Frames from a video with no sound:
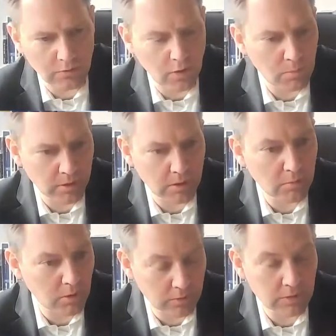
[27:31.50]
of operating
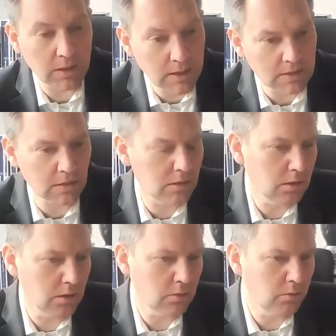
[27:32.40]
profit is
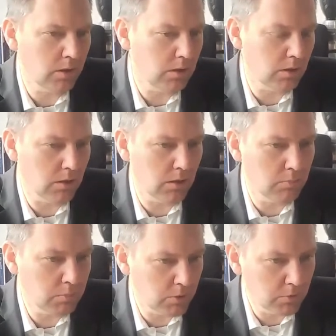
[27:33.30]
a real
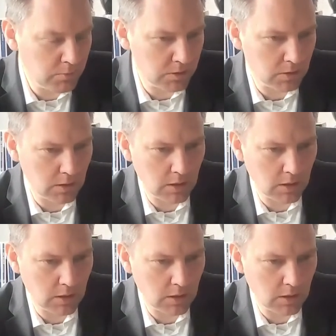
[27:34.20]
improvement.